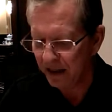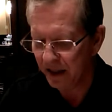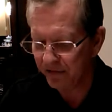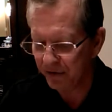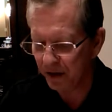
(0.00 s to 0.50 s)

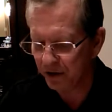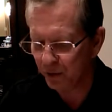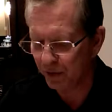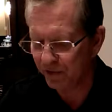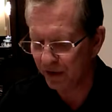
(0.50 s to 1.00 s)
they fail to
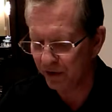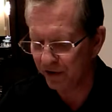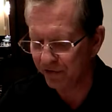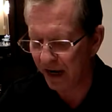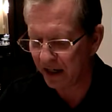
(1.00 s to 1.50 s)
reveal
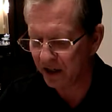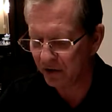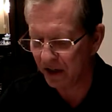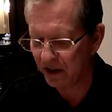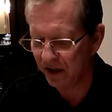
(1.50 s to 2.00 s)
the facts
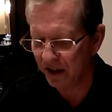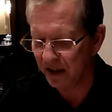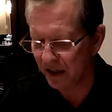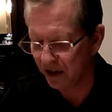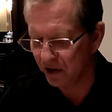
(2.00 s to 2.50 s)
stressed in the
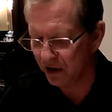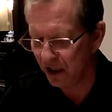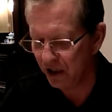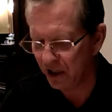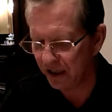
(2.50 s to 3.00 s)
essential
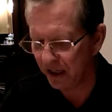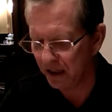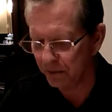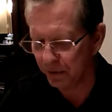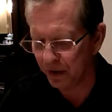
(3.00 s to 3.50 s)
teaching that
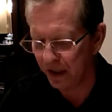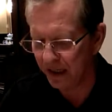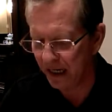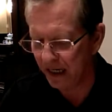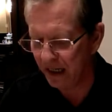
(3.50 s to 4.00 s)
the Buddha
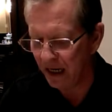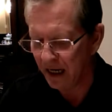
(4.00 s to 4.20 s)
attained